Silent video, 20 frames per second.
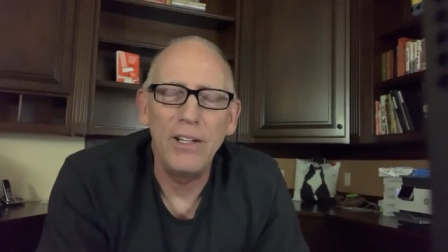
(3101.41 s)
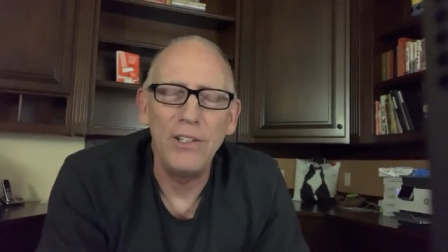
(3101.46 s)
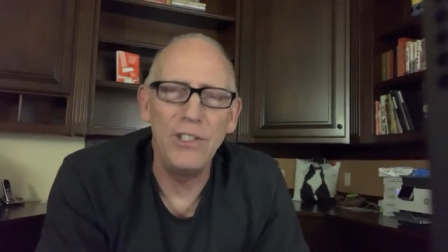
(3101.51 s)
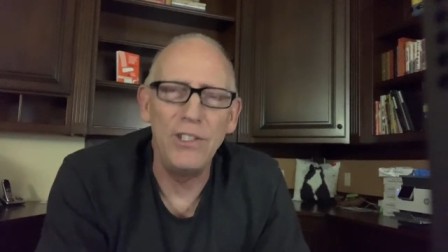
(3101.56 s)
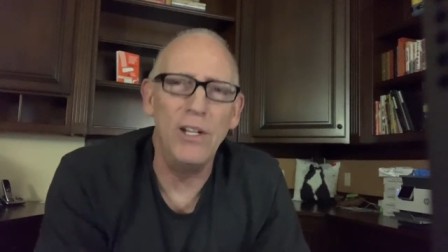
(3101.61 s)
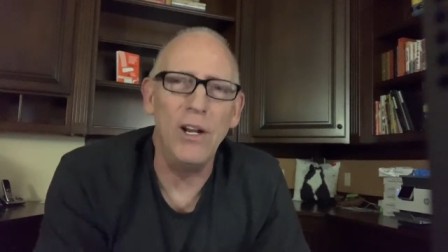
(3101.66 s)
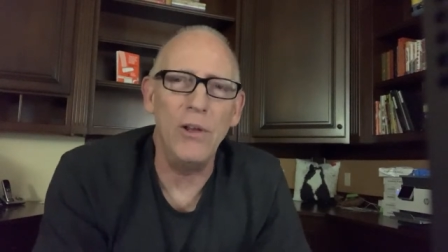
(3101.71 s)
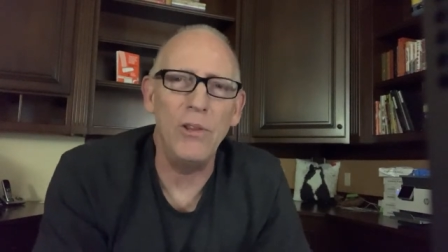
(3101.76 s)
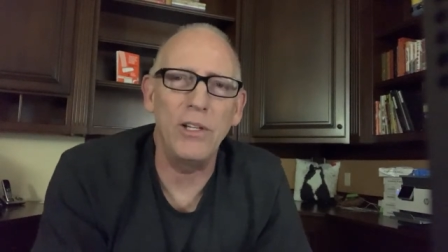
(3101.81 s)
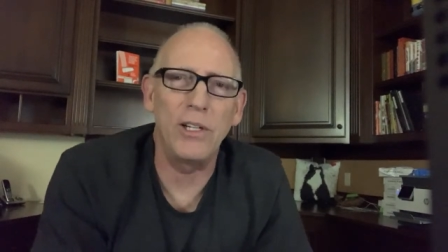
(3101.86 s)
Do
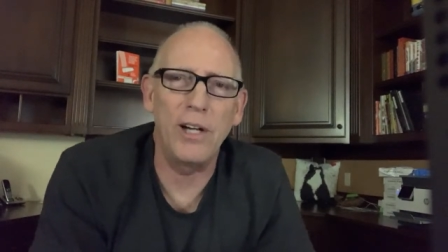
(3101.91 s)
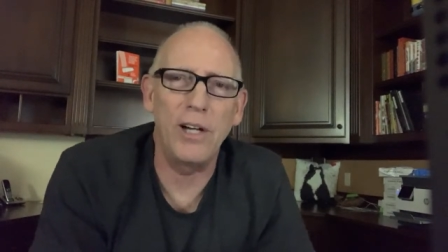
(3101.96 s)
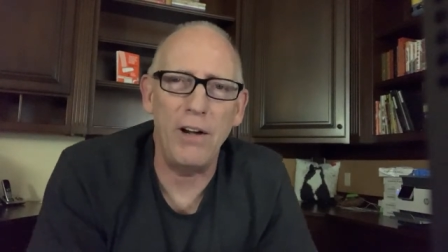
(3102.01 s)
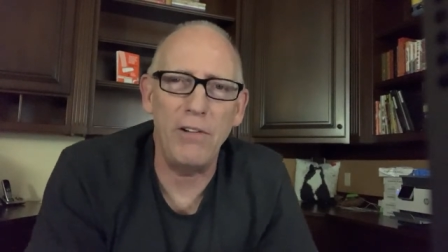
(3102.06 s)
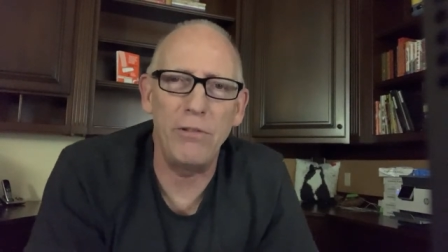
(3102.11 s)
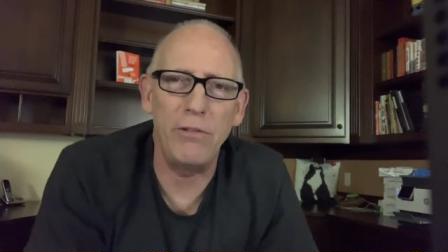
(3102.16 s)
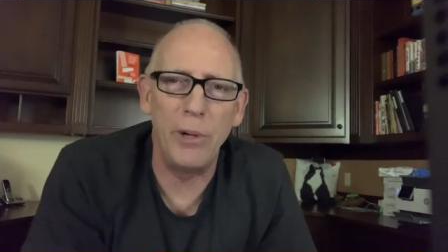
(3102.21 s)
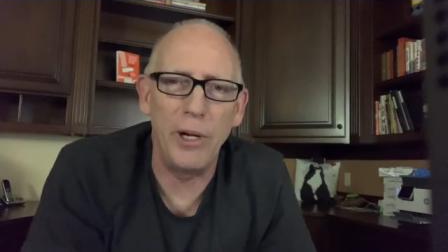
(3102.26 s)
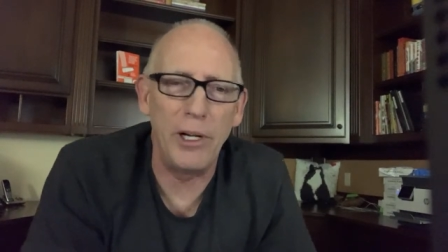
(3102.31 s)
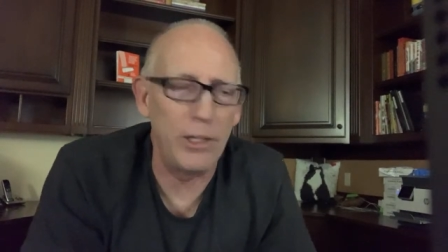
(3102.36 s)
you know the
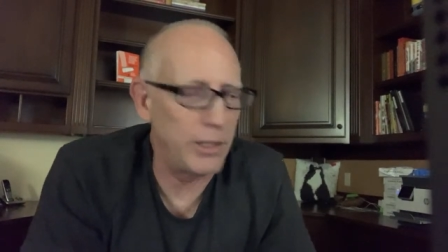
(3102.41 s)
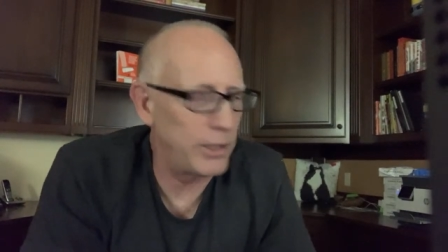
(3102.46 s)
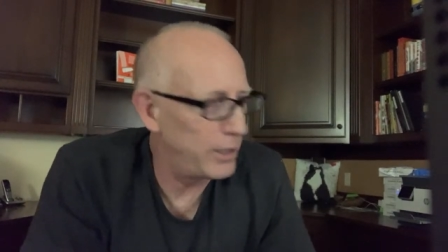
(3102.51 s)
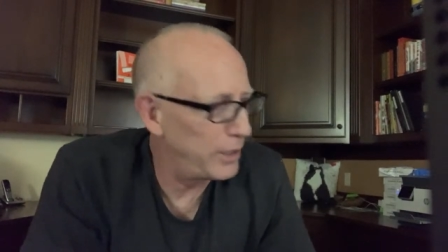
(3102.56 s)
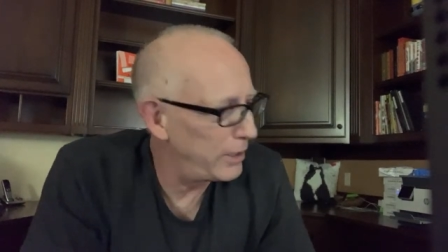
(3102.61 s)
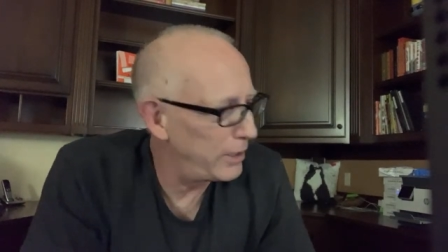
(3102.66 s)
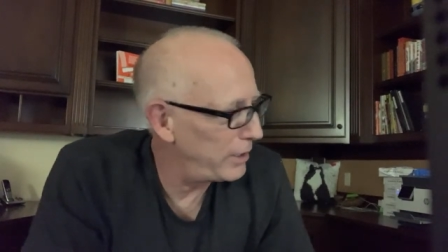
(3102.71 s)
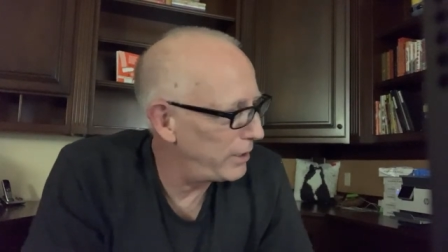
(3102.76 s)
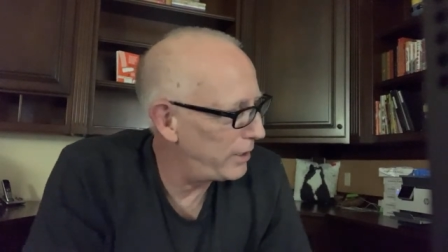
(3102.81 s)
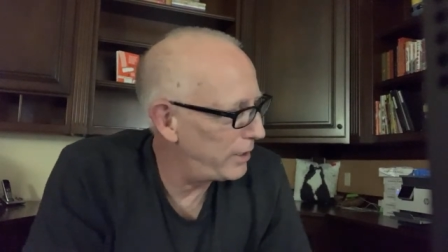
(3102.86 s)
government
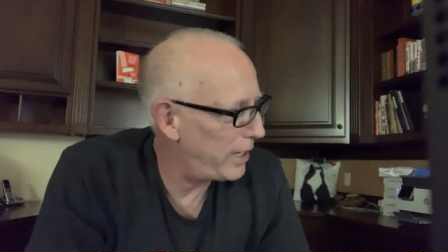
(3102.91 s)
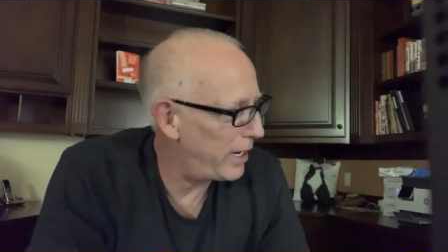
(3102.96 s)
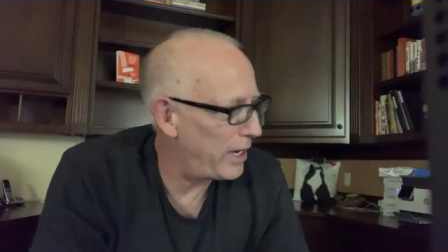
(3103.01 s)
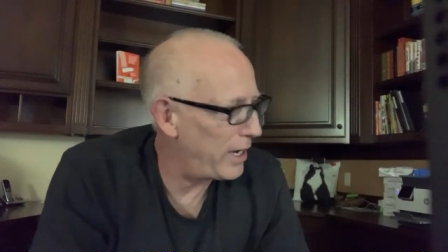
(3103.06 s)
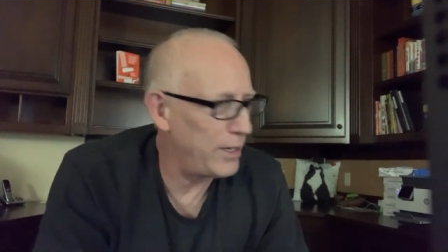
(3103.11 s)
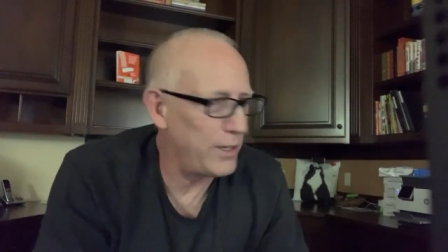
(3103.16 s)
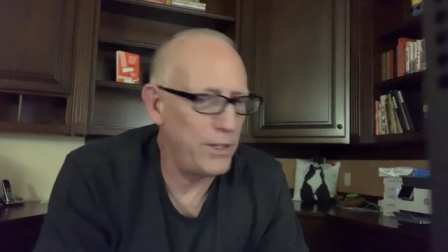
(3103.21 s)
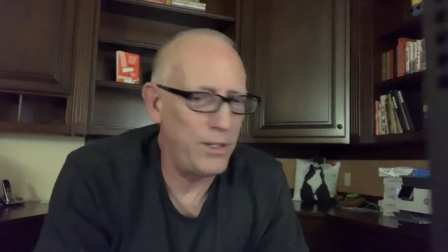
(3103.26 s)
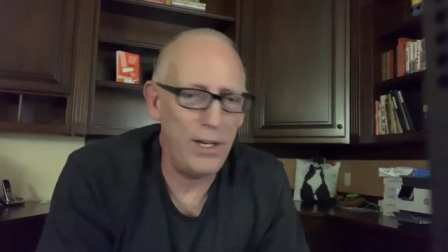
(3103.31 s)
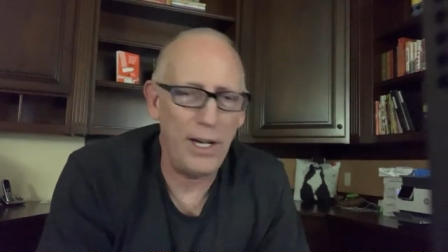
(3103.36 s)

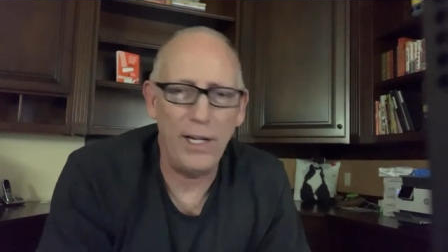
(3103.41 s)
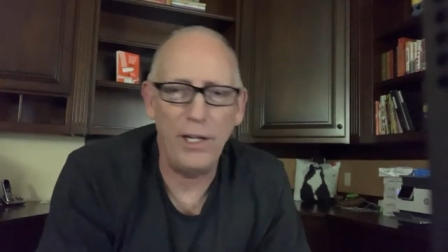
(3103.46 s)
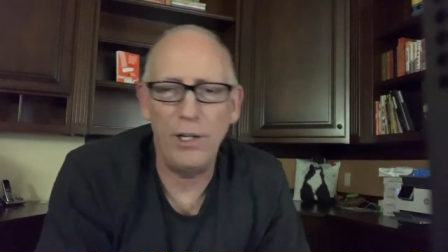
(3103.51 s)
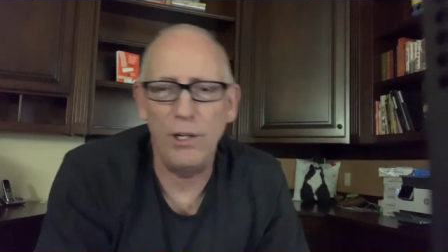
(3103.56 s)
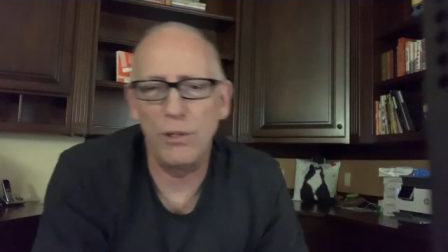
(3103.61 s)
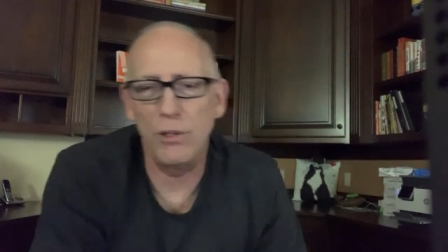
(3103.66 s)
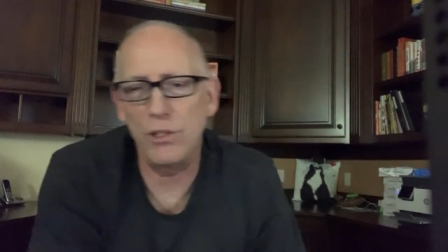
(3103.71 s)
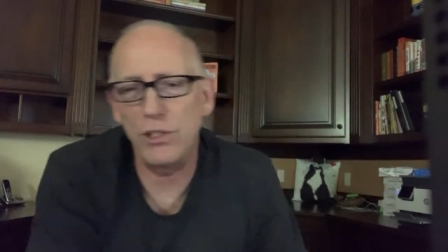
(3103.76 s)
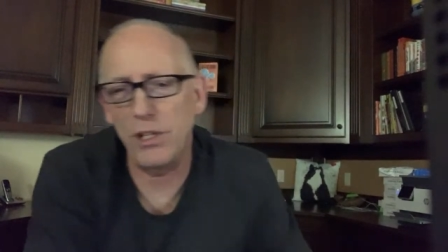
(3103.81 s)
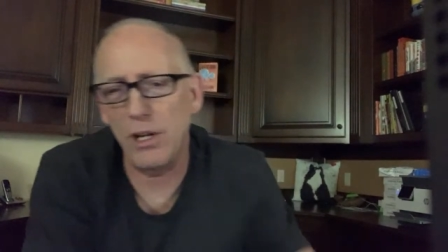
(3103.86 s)
can take
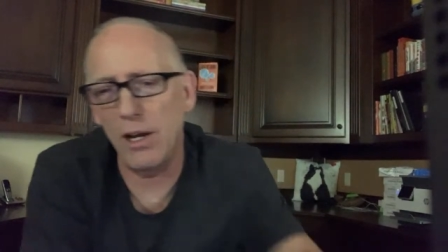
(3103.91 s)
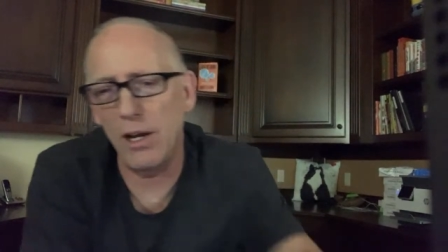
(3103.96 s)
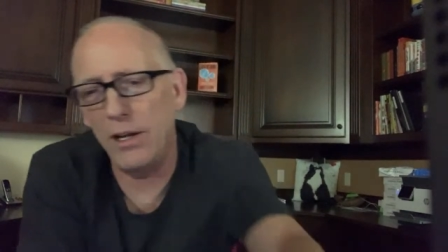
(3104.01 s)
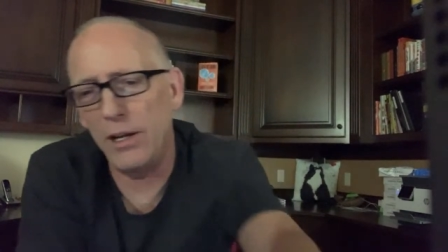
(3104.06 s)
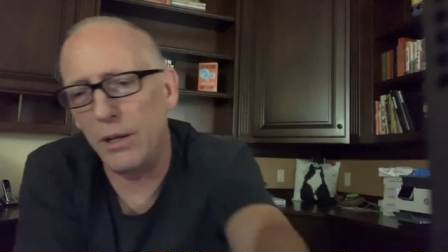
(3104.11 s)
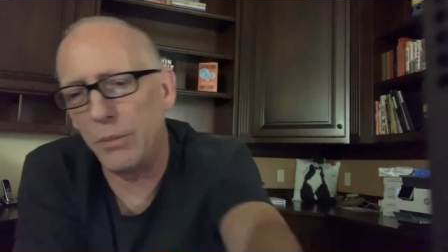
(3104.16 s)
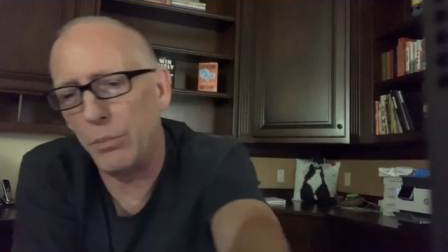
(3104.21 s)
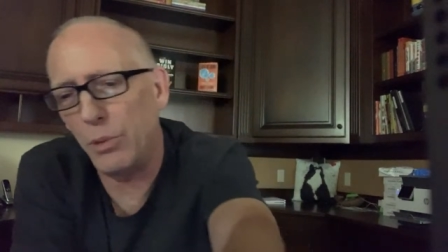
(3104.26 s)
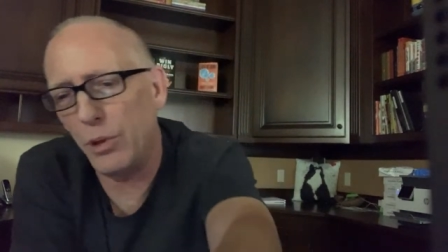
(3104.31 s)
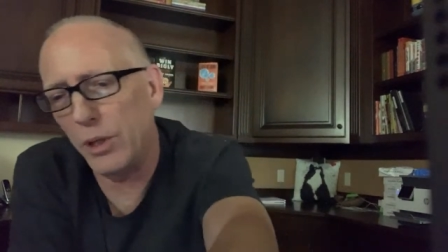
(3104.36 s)
your son
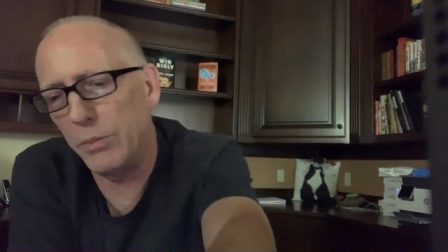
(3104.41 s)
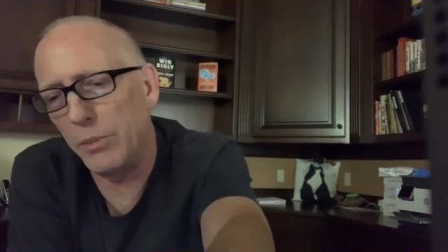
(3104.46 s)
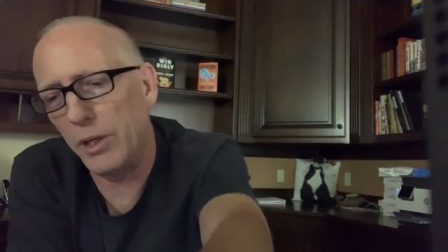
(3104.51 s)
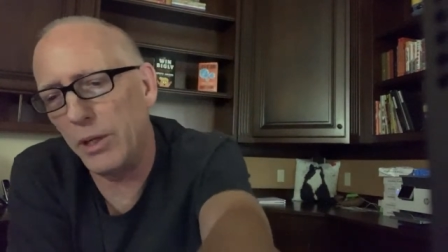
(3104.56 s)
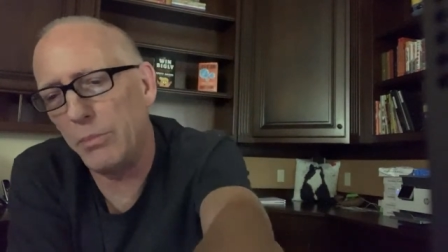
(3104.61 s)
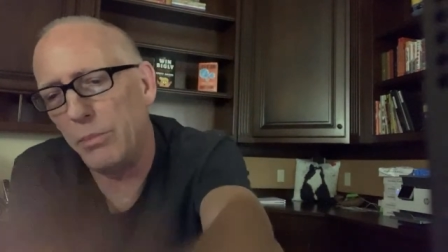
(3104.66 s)
and put him in a